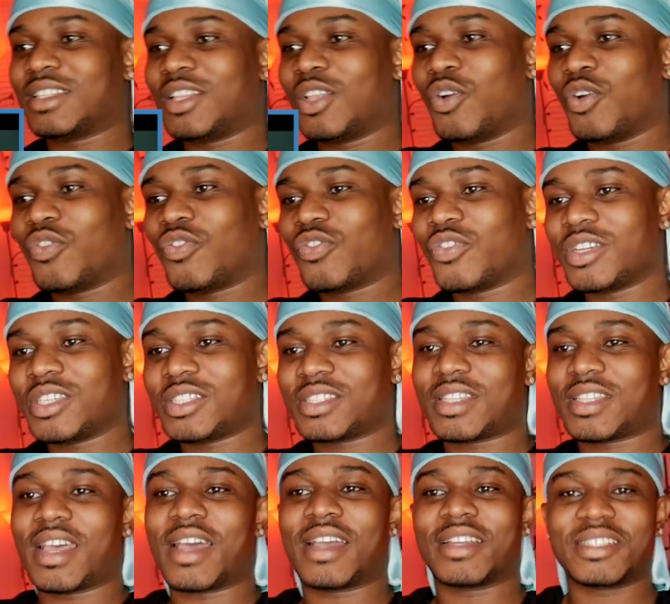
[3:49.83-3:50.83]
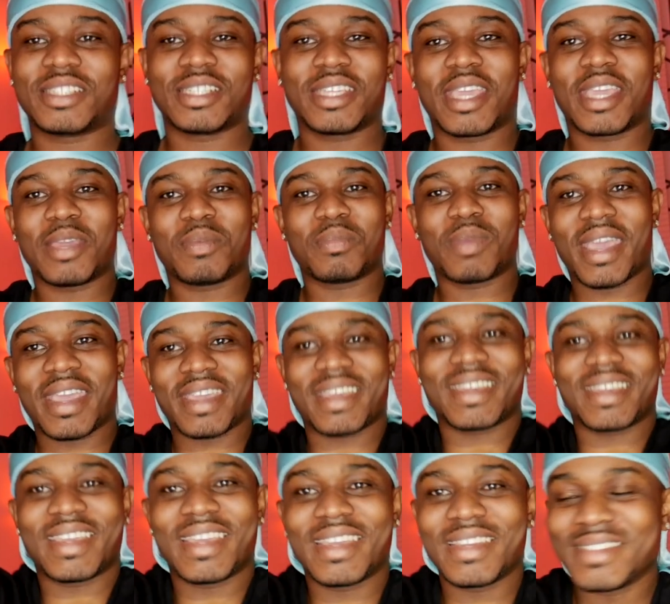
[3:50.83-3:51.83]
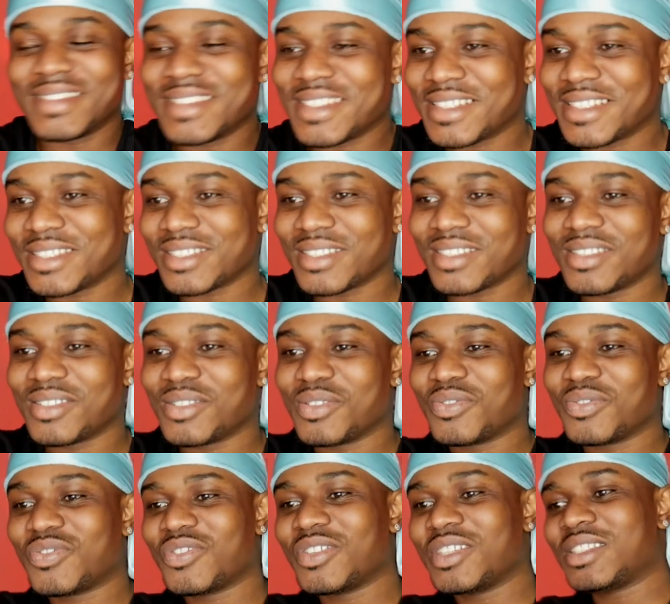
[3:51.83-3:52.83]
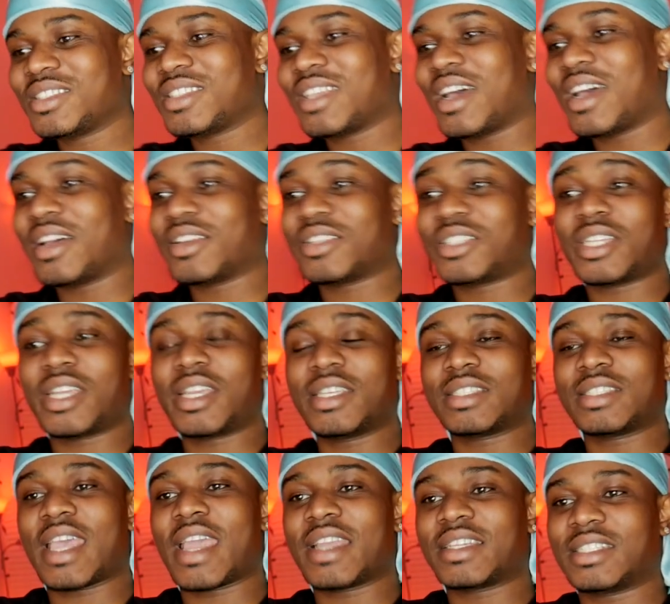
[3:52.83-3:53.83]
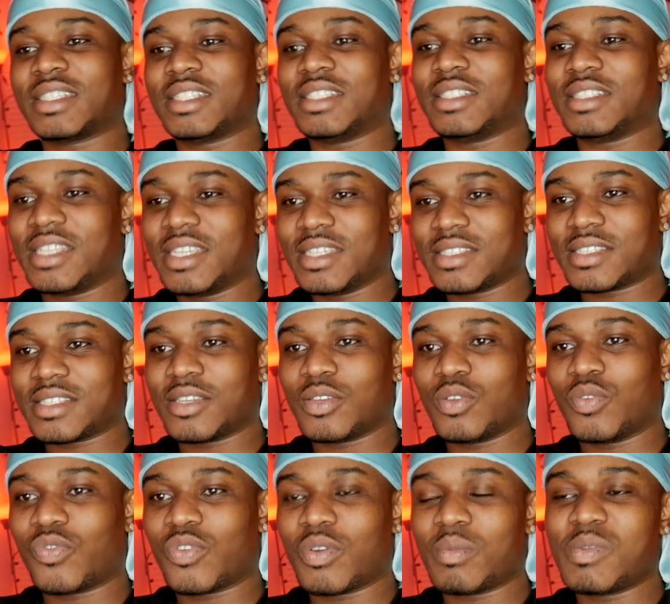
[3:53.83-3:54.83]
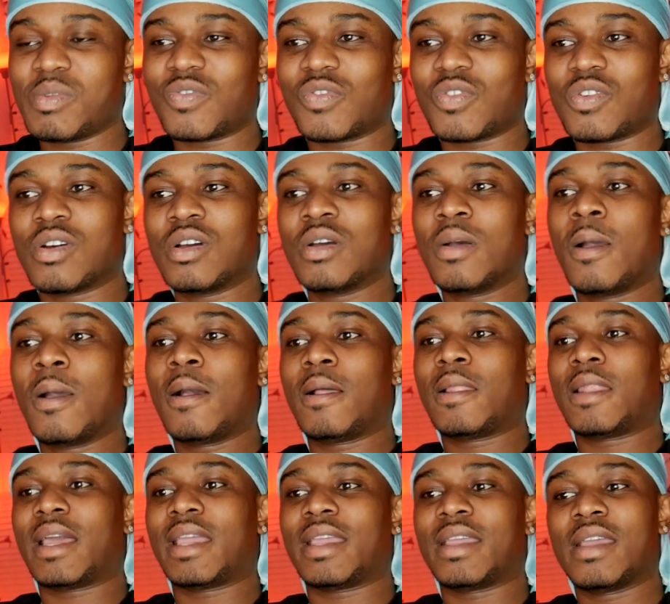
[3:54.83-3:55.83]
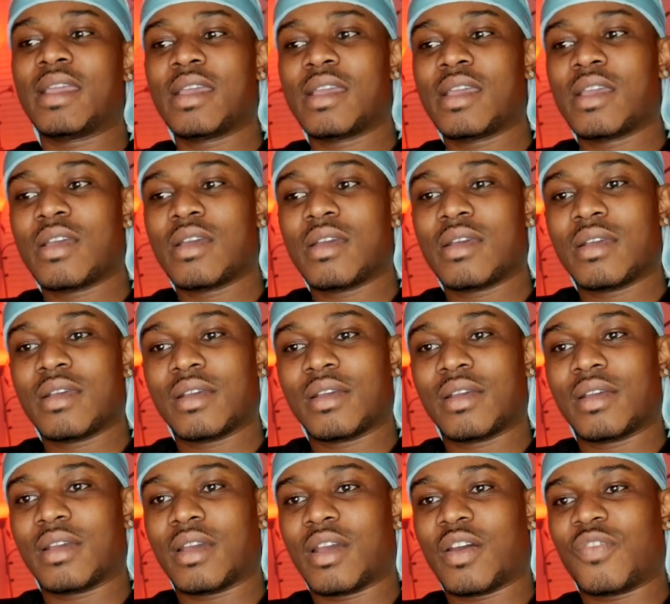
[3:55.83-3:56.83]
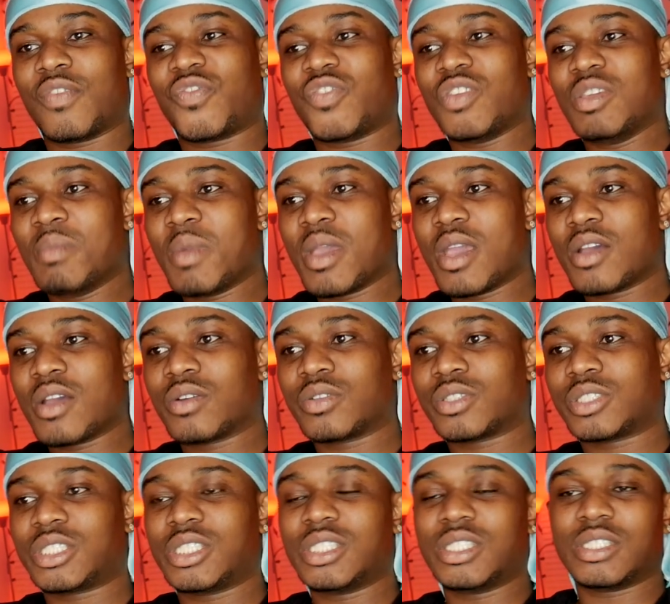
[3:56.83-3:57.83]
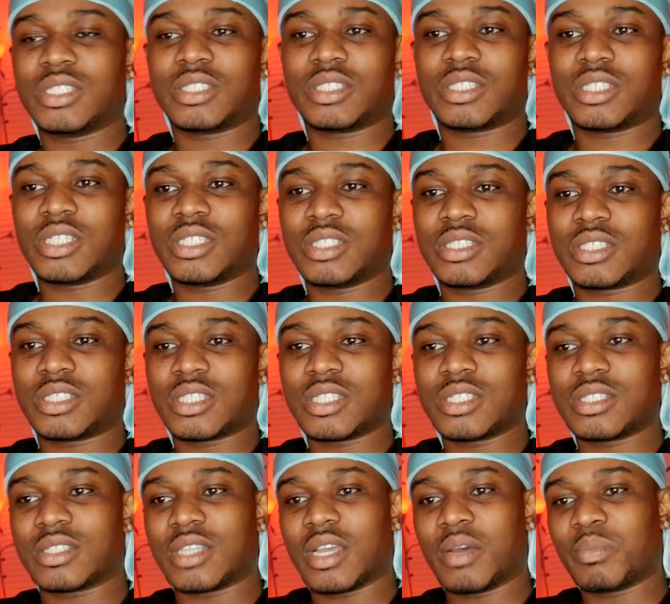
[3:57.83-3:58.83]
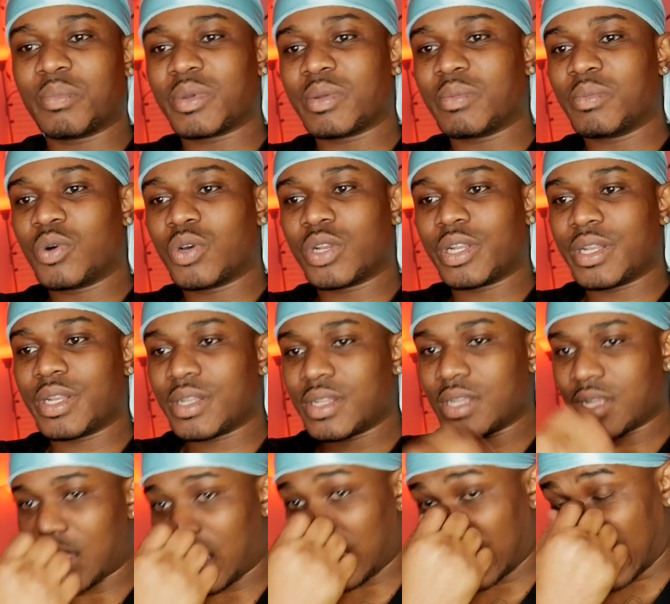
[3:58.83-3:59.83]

little freestyle. She came back and gave niggas a little freestyle. It's actually decent, you feel me? For like a female, she's dumping more than a